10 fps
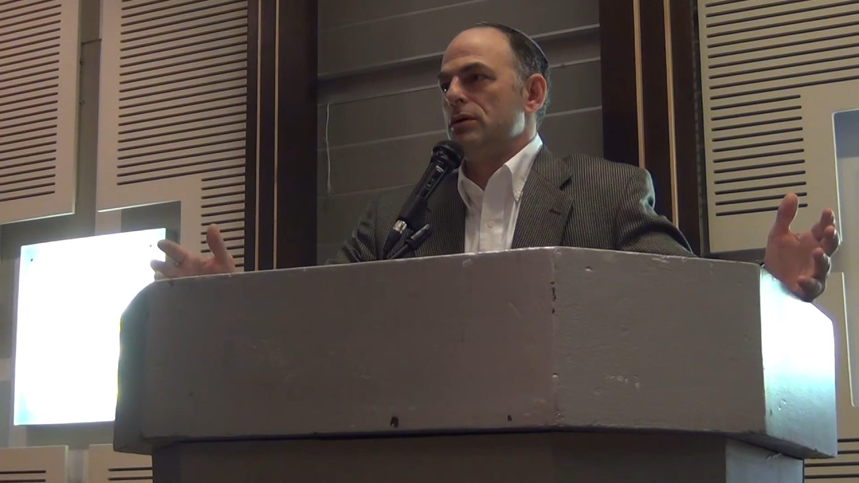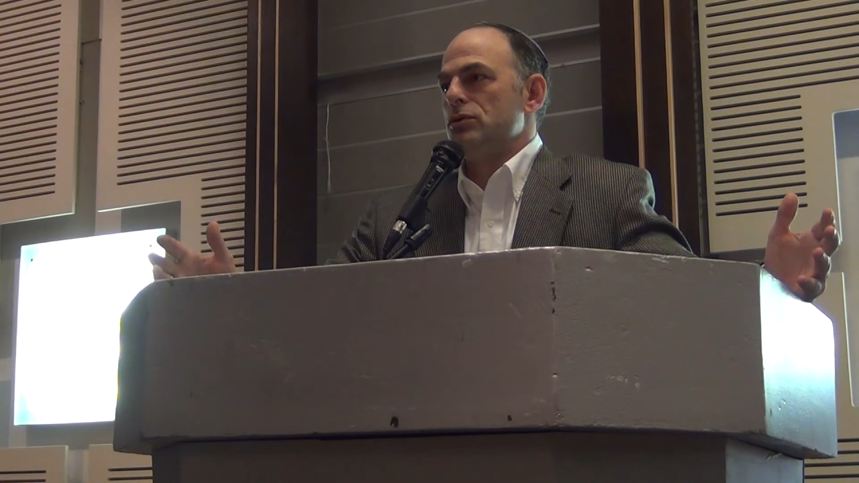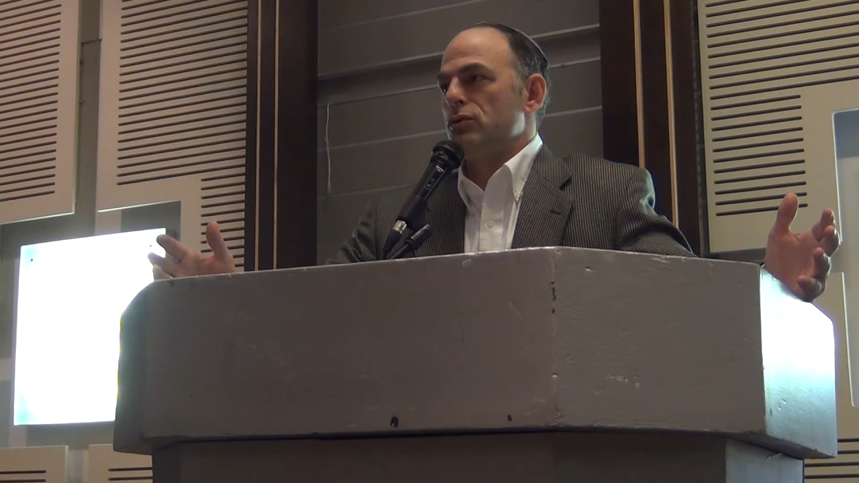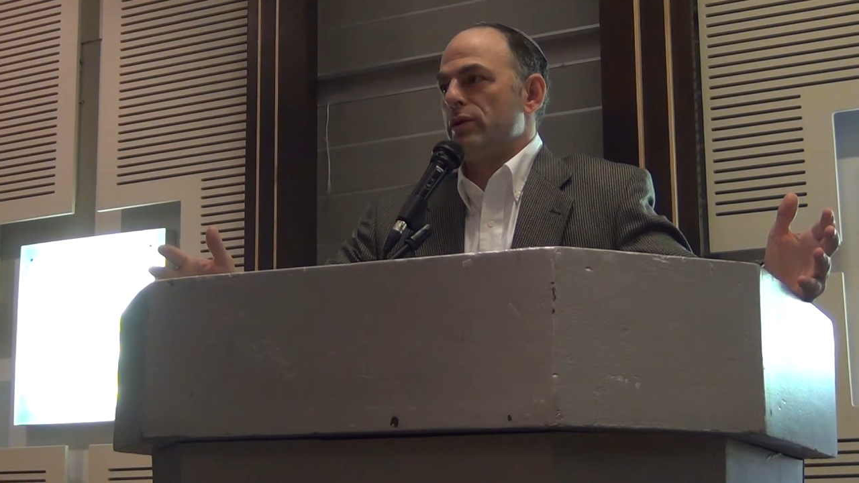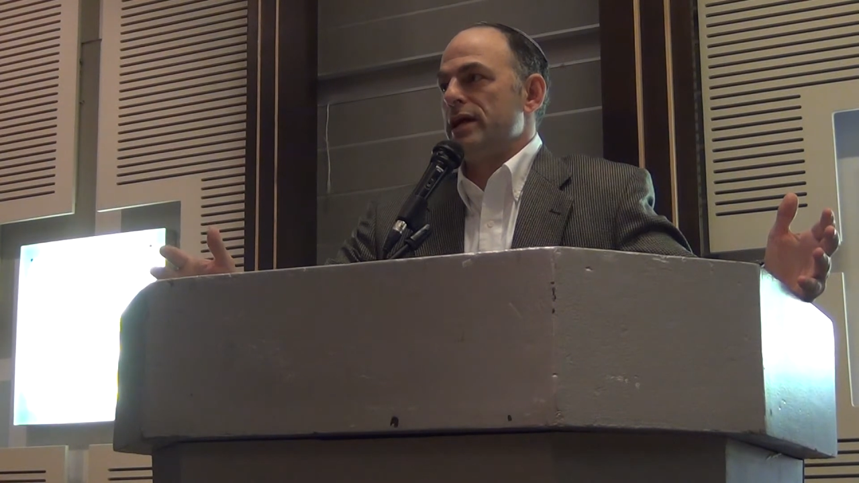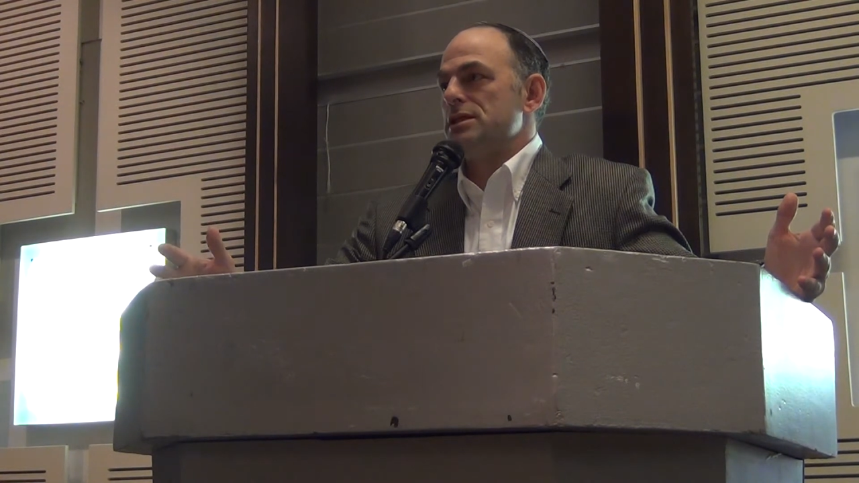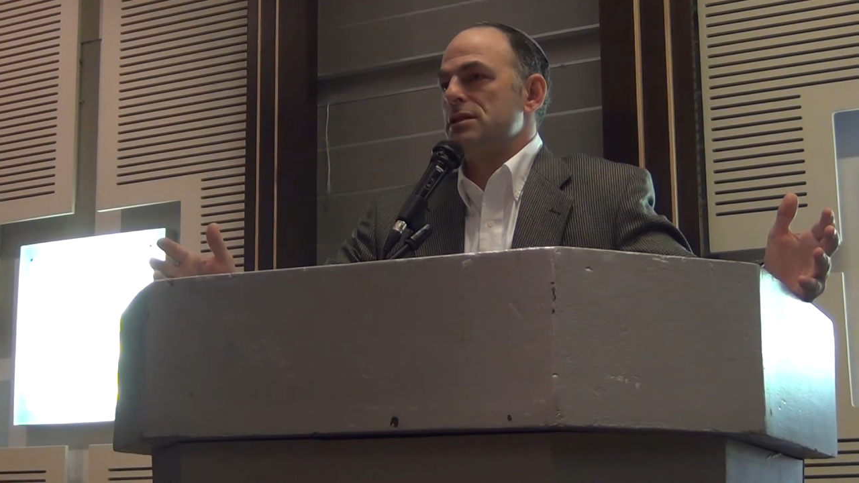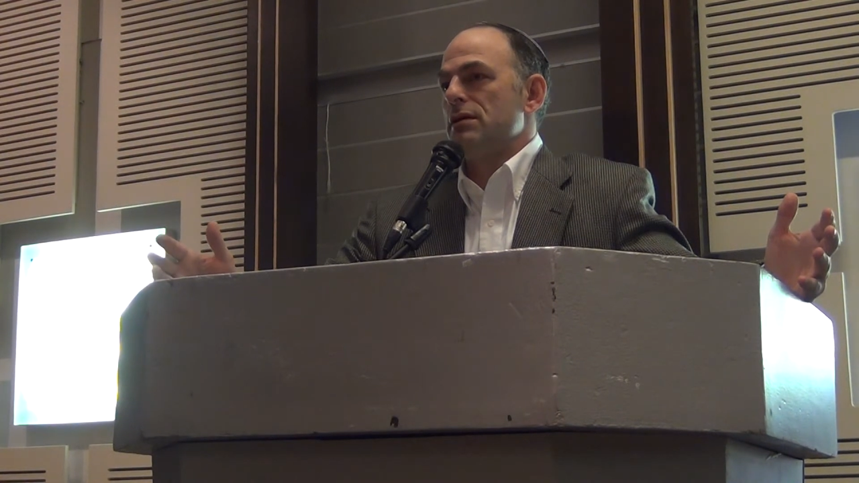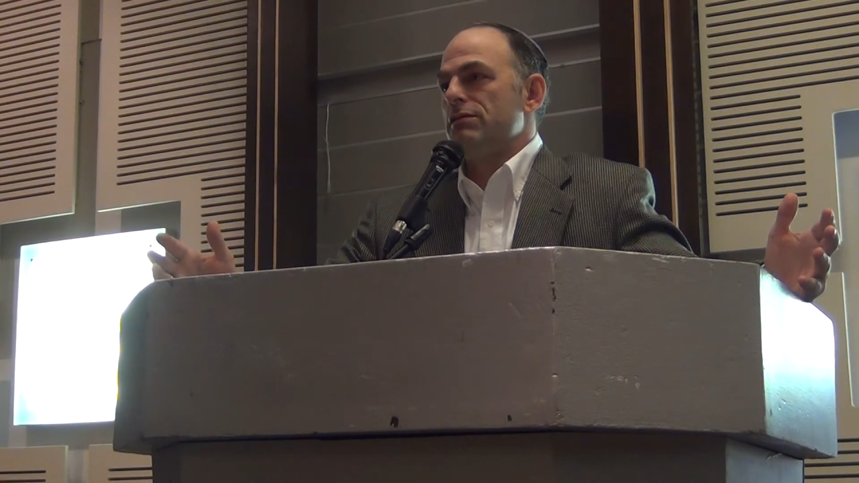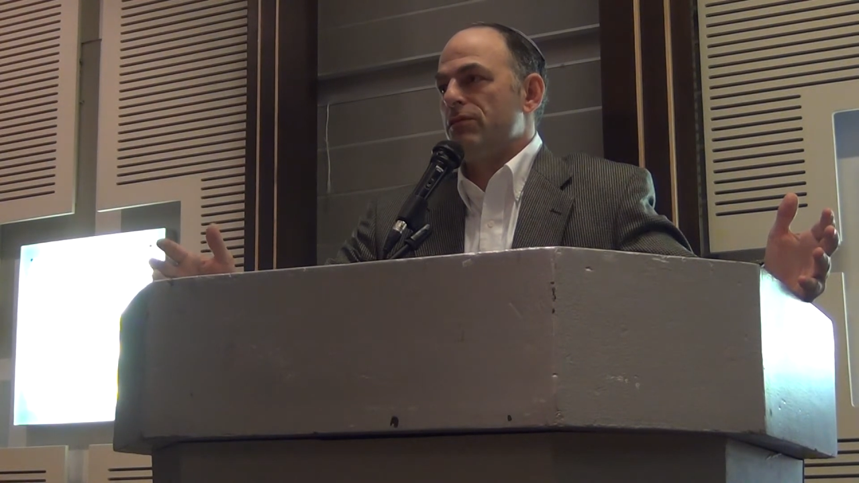to
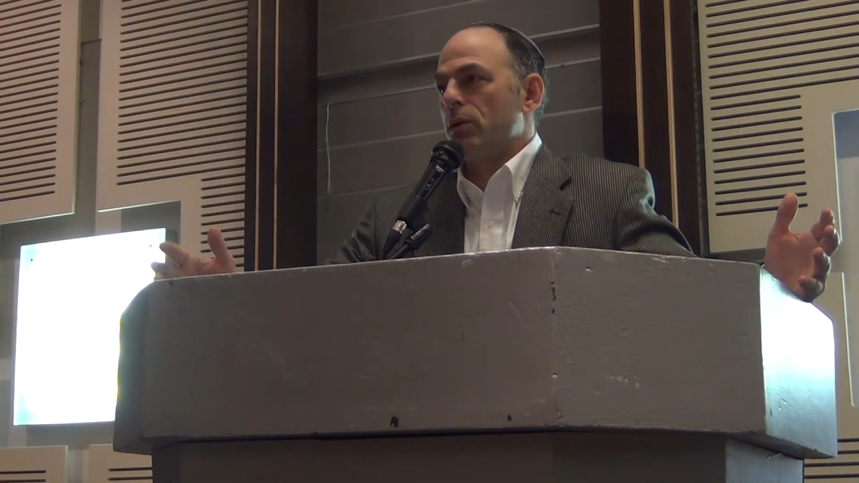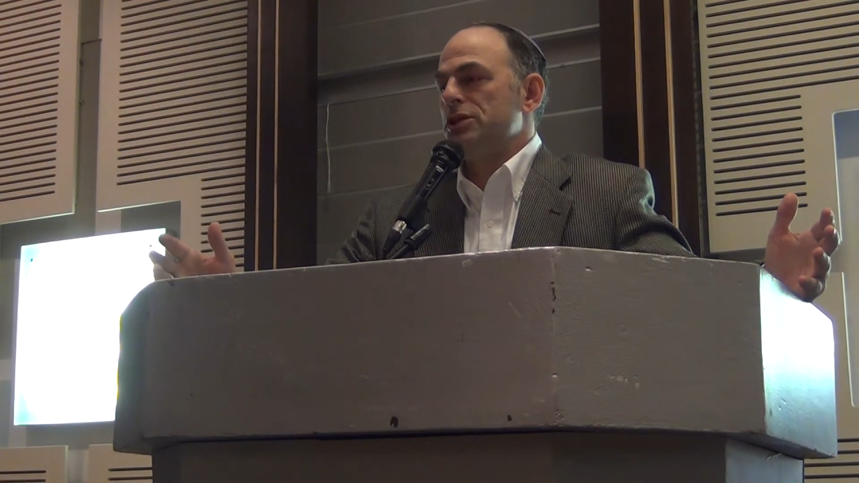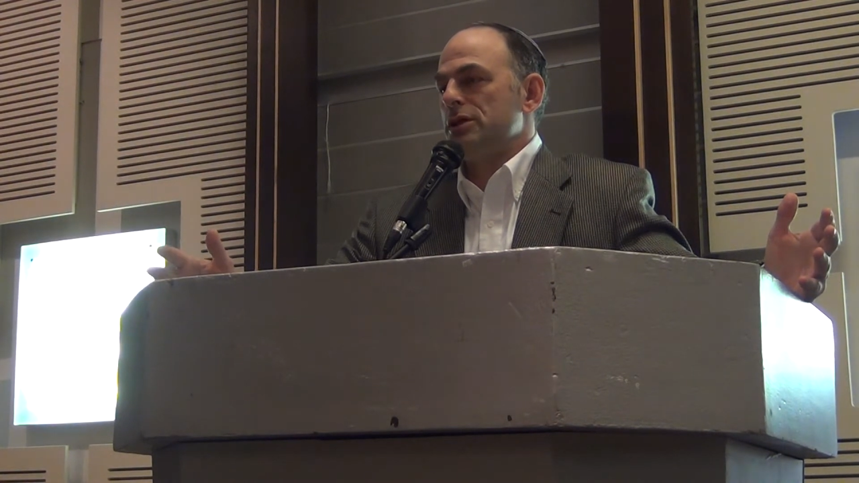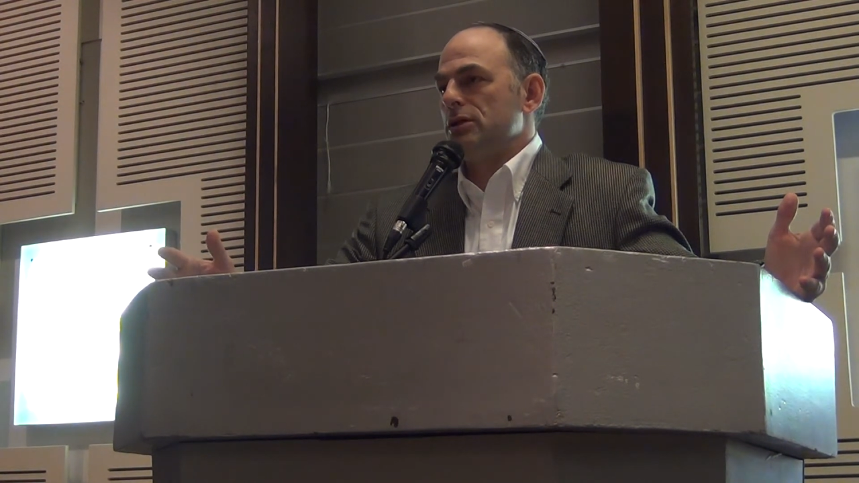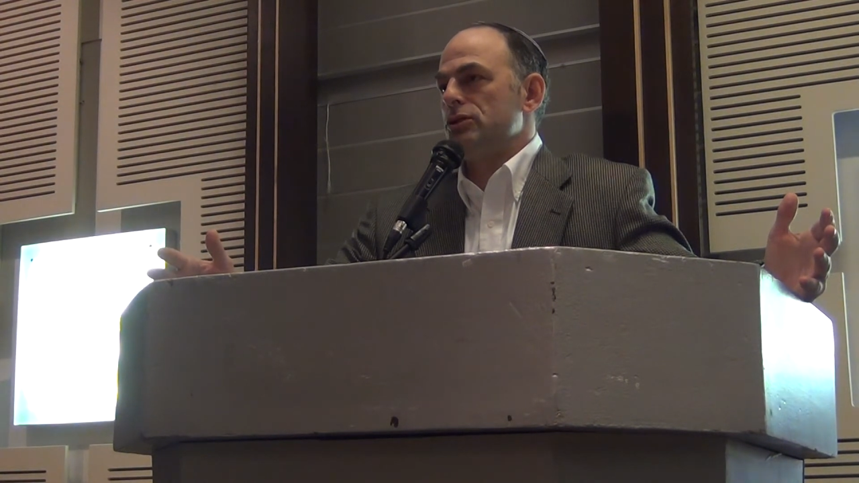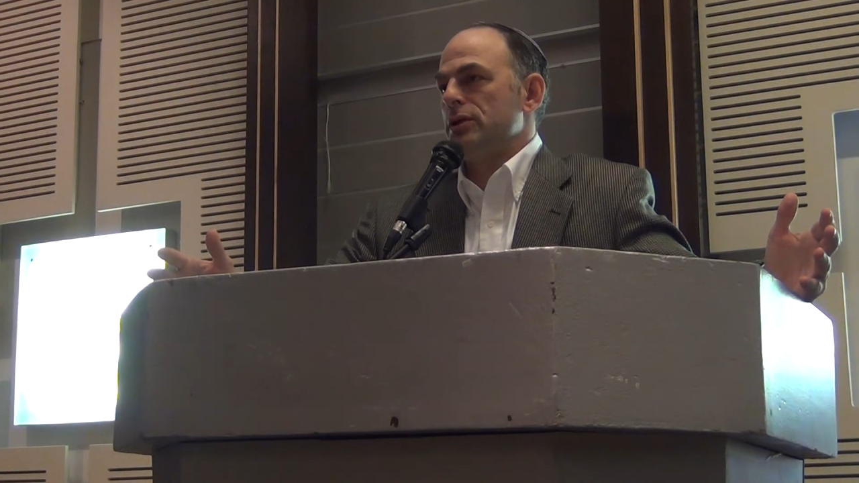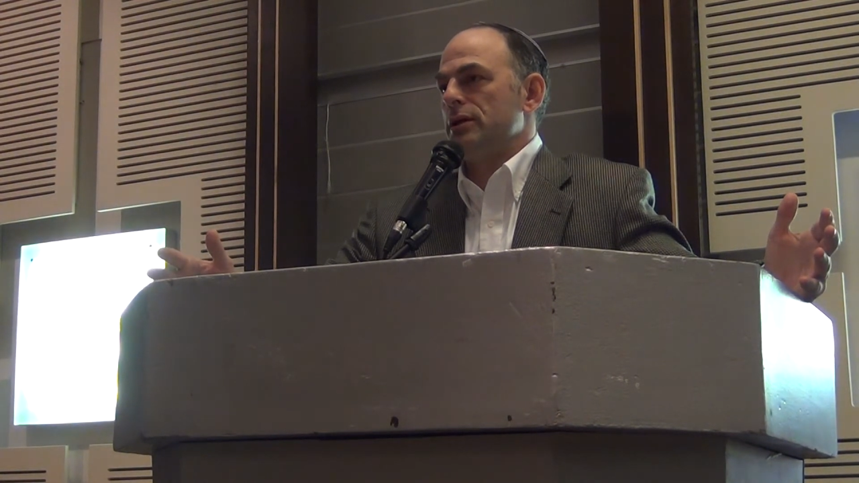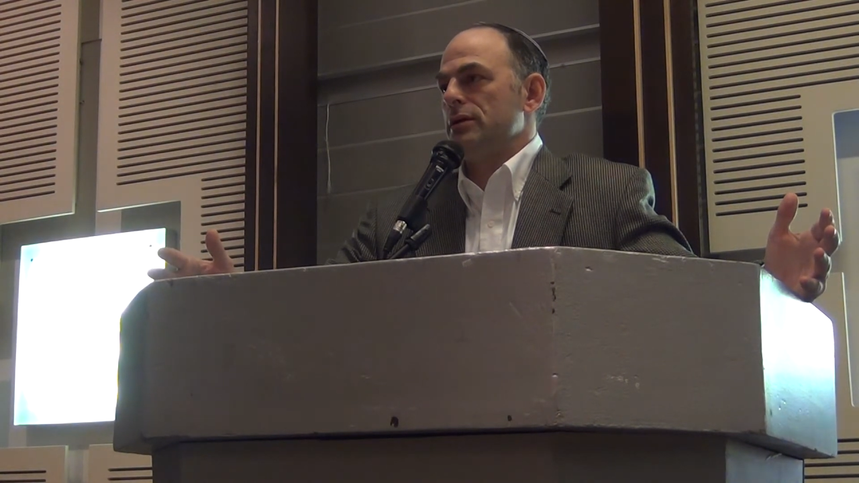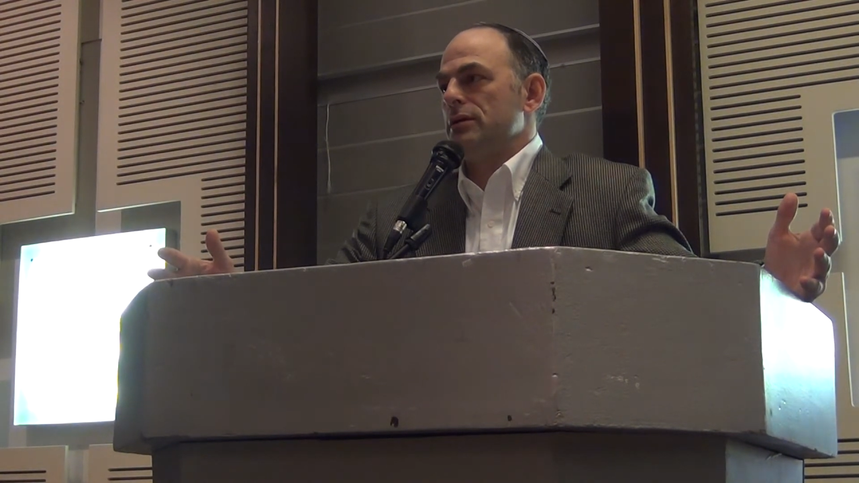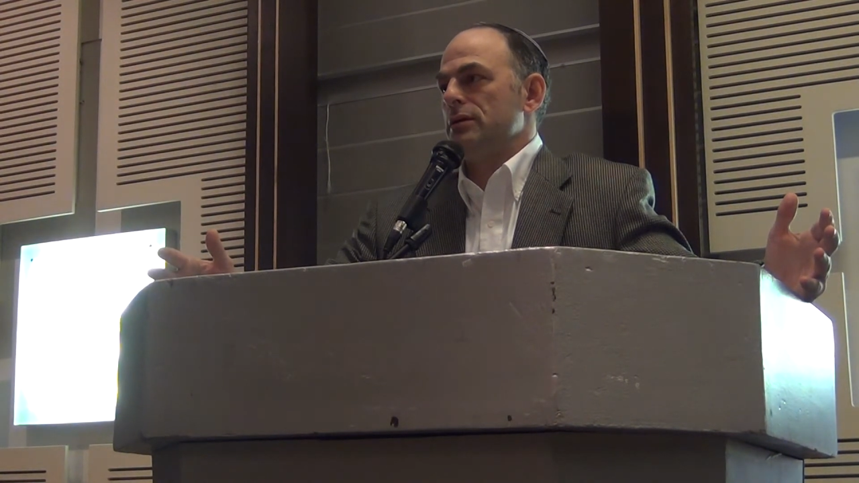raise 4 children